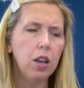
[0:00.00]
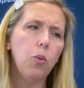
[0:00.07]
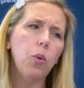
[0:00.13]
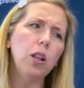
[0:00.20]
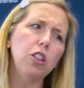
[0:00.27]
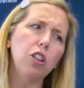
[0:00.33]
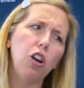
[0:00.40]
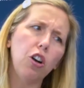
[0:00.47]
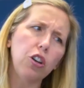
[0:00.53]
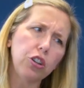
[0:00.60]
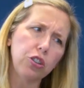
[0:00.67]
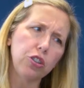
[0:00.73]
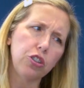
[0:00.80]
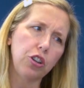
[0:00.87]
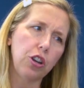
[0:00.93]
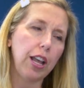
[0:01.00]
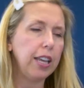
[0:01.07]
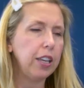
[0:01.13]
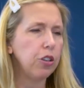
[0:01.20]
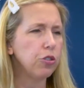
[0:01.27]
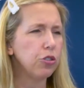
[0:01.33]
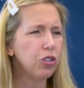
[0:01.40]
what lawyers should I
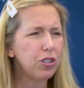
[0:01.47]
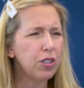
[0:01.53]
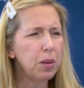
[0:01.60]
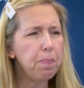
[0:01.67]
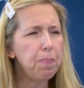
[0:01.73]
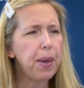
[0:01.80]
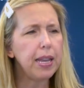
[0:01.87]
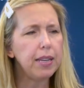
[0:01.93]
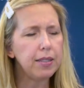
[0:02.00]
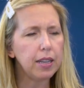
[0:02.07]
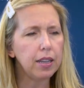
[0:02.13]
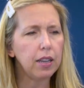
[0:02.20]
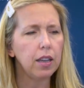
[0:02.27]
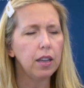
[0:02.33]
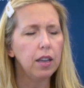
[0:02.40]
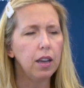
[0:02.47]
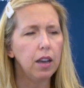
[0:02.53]
use, just the basic,